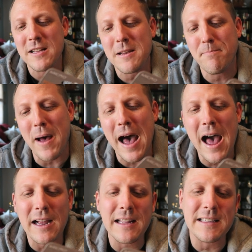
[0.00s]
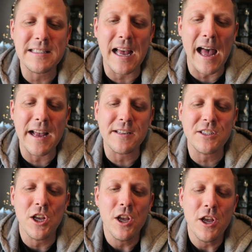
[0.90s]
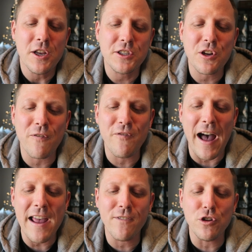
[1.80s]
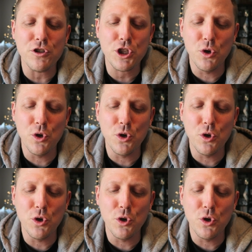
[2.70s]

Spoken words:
It's a pocket size survival